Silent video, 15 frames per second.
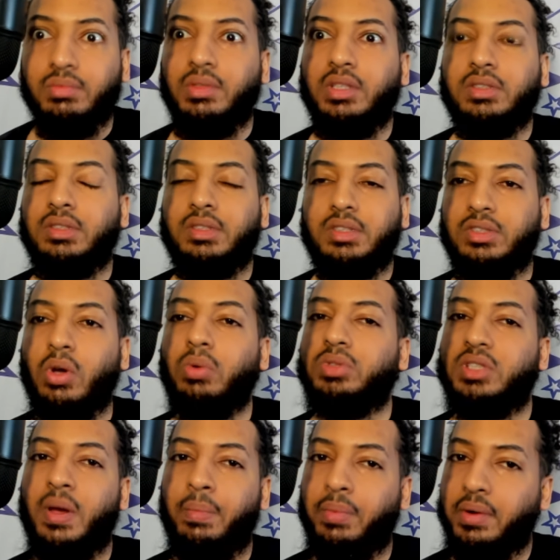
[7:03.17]
It's so
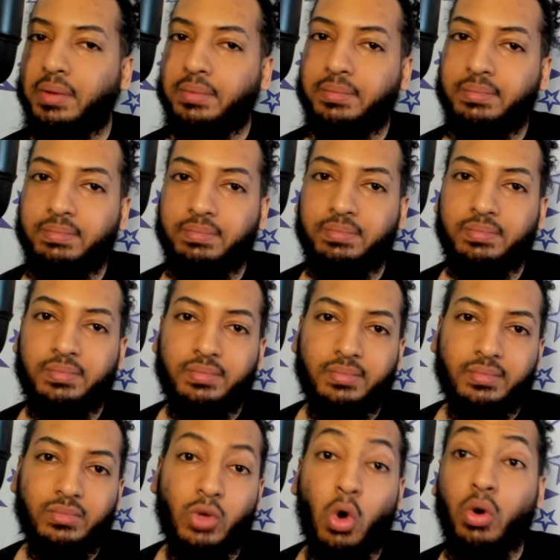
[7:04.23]
simple.
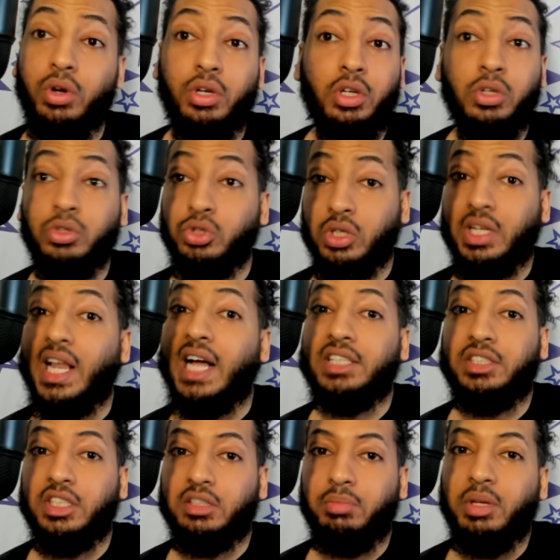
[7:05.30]
Or you can use your
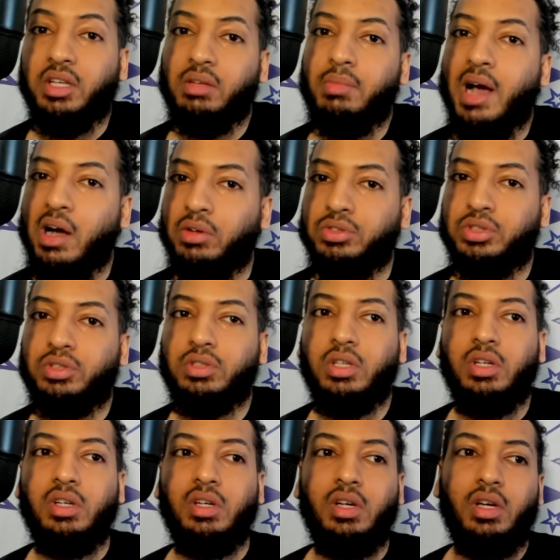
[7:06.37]
classics, Mickey Mouse.
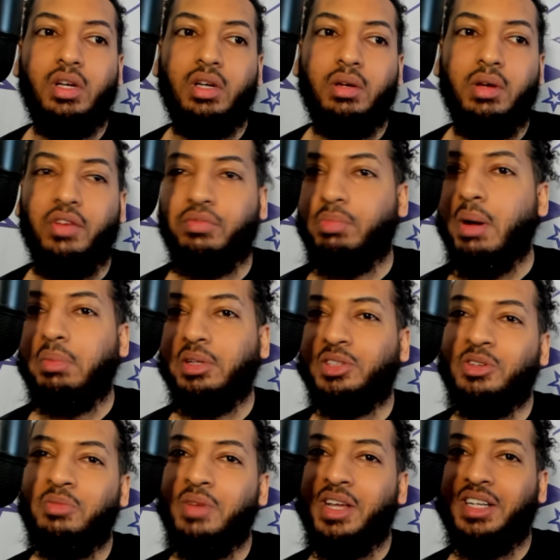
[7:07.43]
If public
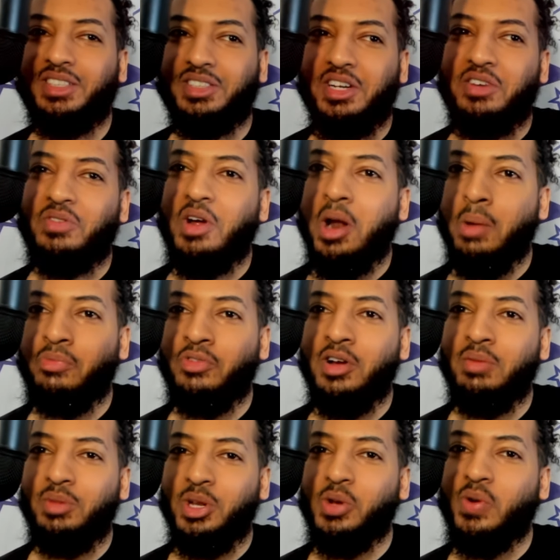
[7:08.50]
domain is going to run up for
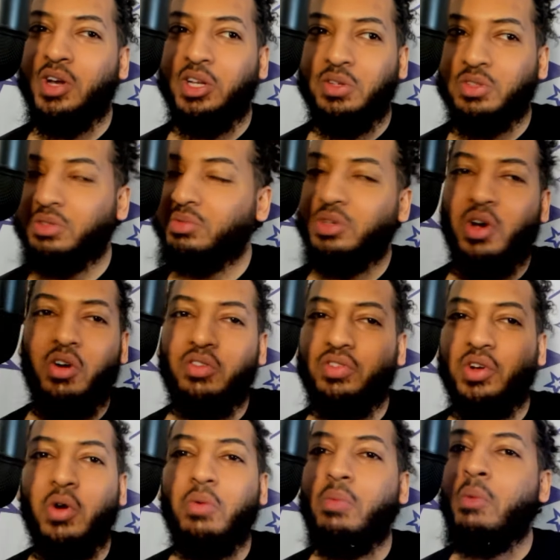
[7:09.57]
him and you don't want to use him, go
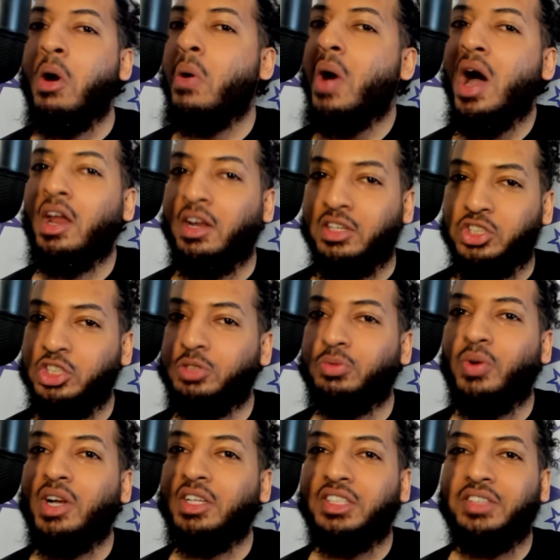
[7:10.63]
Moana. She's
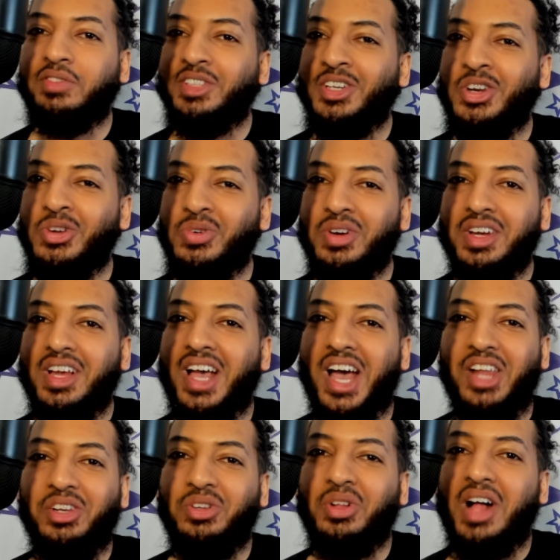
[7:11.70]
relatively new,
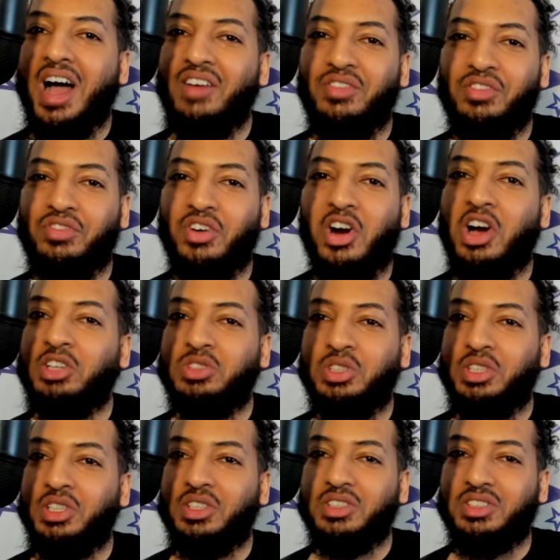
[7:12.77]
and you'll have her for 100
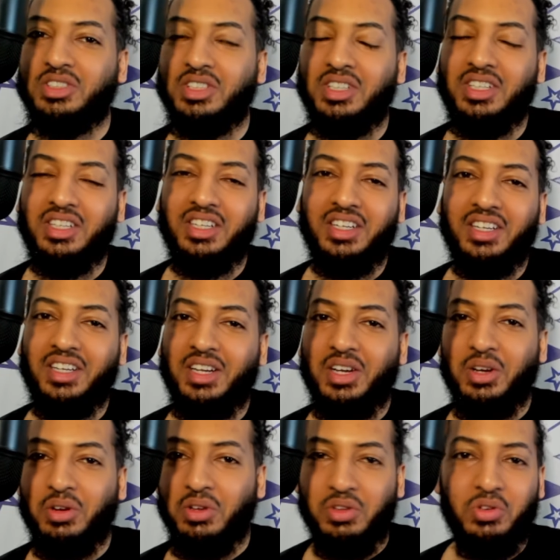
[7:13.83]
years.
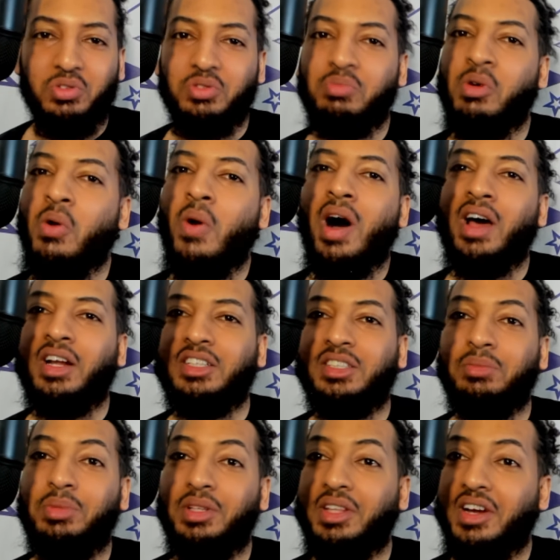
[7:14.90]
Use Moana to
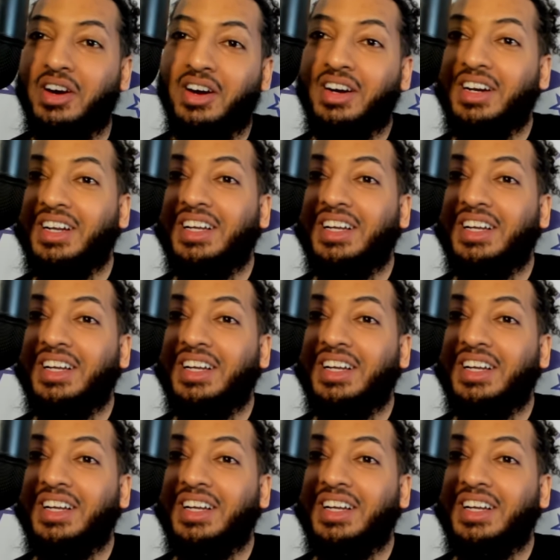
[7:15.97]
be there.